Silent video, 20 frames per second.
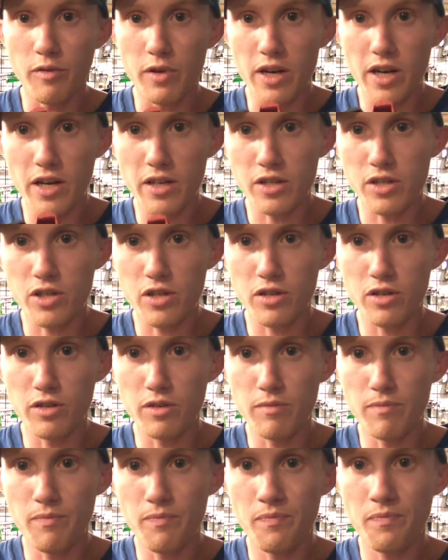we kind of turn
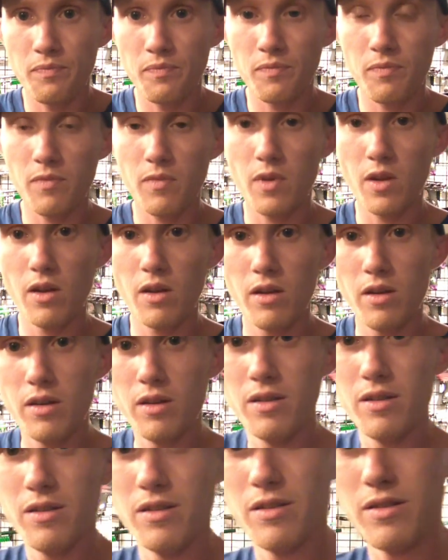them
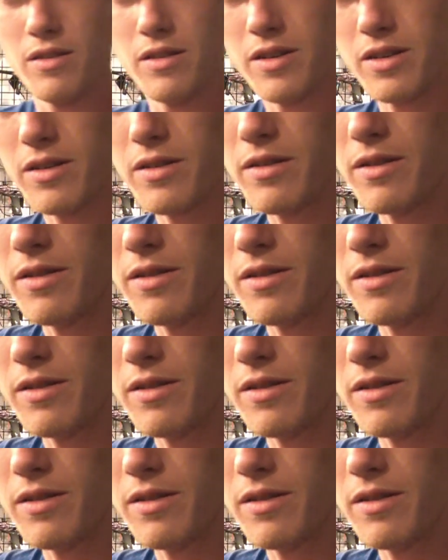like